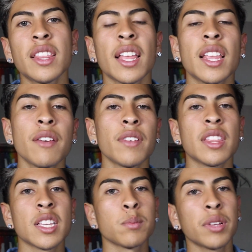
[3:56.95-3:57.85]
They live in
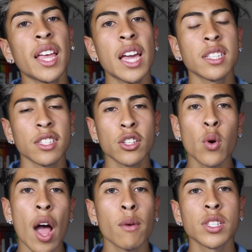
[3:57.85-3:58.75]
this place, it's
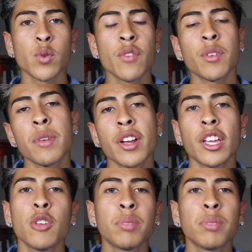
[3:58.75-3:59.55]
2 hours away from here. Can you